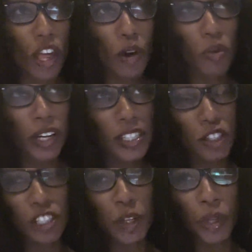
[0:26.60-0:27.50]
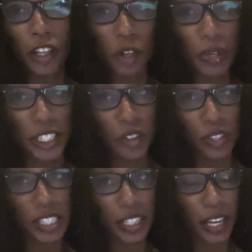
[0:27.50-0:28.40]
I wanted to do something a little bit
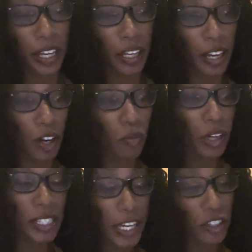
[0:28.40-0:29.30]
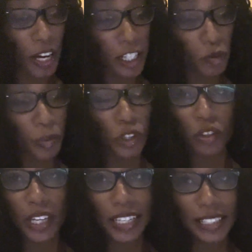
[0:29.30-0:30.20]
different today, and I want to take you guys with me
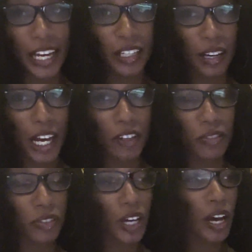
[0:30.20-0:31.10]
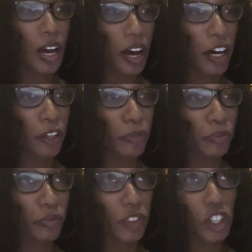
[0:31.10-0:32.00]
through like a day in the life.
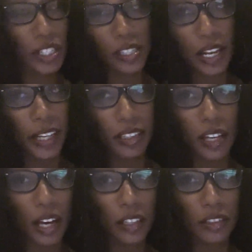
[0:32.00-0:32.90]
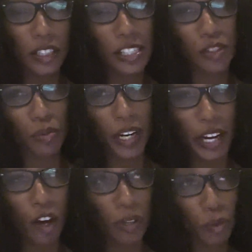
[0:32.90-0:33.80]
Just like because right
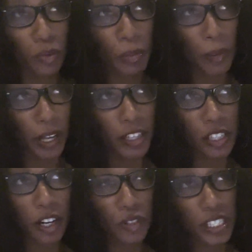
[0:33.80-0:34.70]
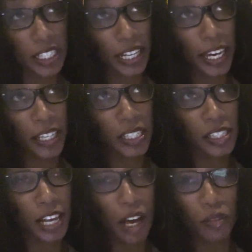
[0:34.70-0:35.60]
now, like what my plans are for today
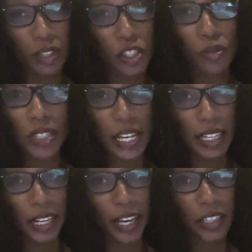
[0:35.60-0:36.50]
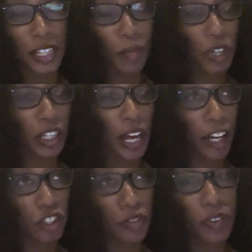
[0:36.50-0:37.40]
is, as soon as I land, I'm gonna
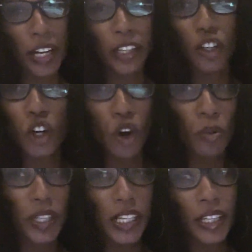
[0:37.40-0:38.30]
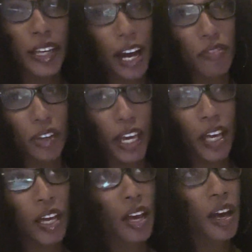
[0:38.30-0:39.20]
actually find like a co-working
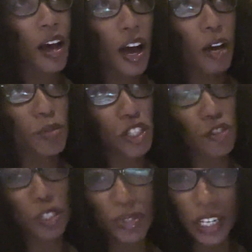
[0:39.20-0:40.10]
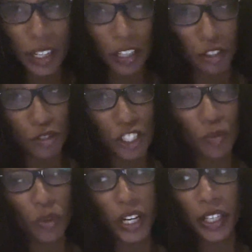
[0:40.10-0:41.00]
cafe to do some studying, do
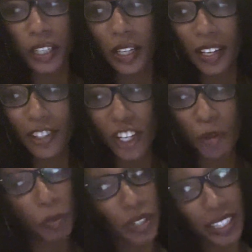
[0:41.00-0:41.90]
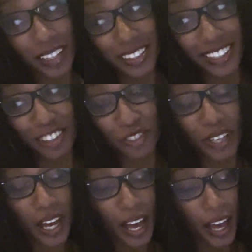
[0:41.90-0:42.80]
some work, try to be productive.
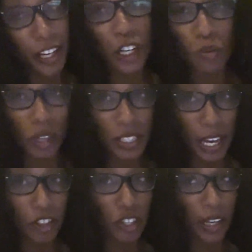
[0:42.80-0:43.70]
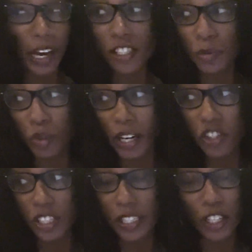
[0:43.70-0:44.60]
And I wanted to actually answer some
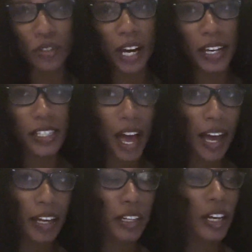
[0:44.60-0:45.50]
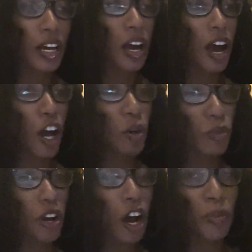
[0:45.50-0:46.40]
questions that you guys had
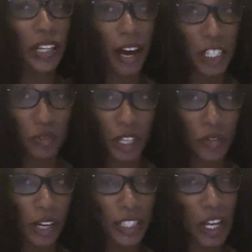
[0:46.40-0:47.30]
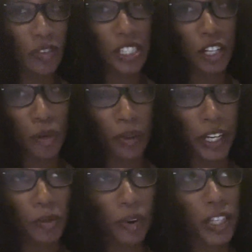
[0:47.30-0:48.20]
on my last video, if you guys haven't seen
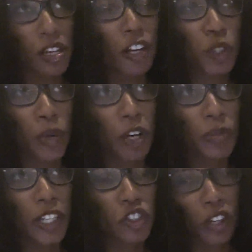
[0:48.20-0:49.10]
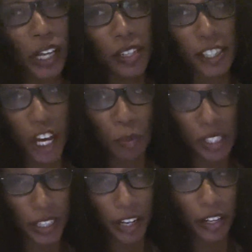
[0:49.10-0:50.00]
already, where I talked about my journey into
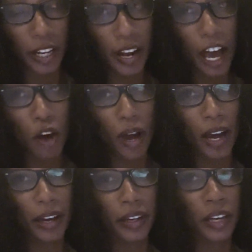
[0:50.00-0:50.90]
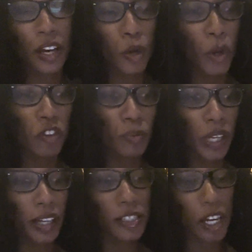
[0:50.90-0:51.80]
cybersecurity and how I went from being
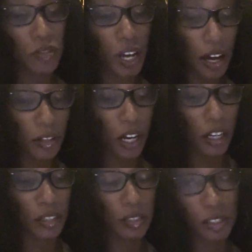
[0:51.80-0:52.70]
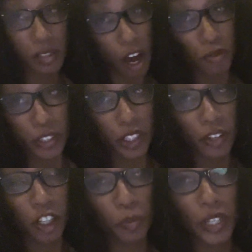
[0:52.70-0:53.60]
like a self-taught software
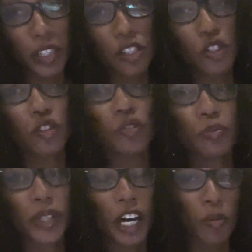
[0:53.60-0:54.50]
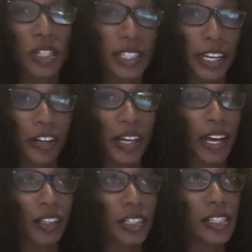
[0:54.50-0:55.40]
developer to becoming a security
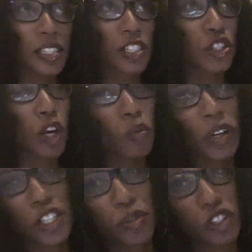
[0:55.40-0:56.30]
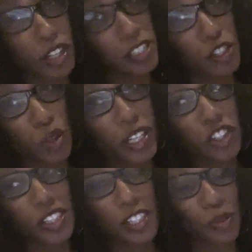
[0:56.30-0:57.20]
analyst. And so I wanted to address those
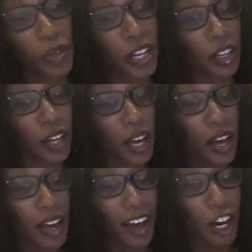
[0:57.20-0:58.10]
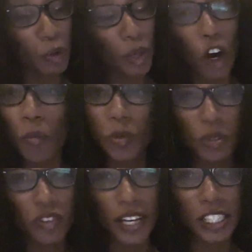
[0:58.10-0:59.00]
questions as well, and hopefully
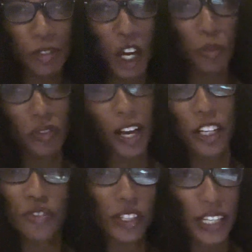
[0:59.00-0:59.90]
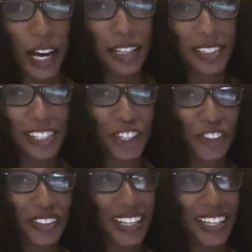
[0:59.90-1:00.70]
provide some type of value for you guys. So